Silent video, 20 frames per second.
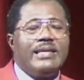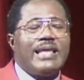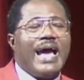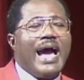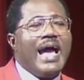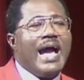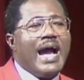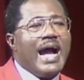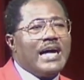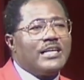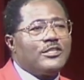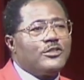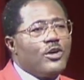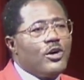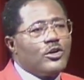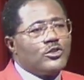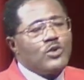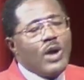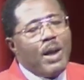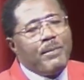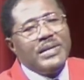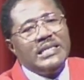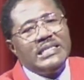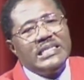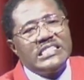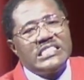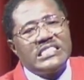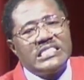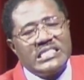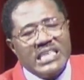die as those who have been
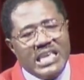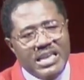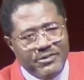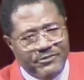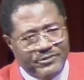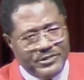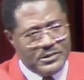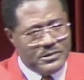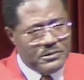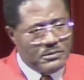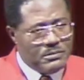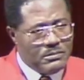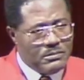deceived